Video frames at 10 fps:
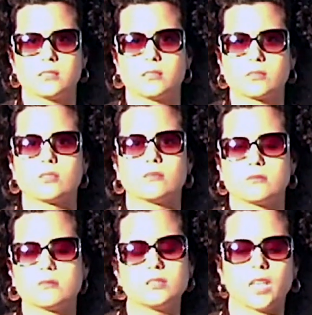
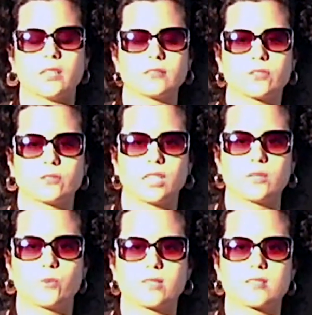So yeah, so
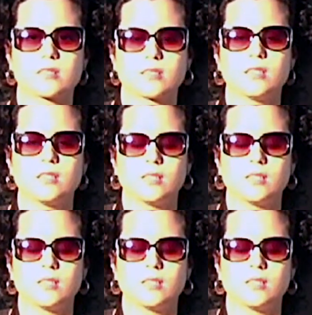that was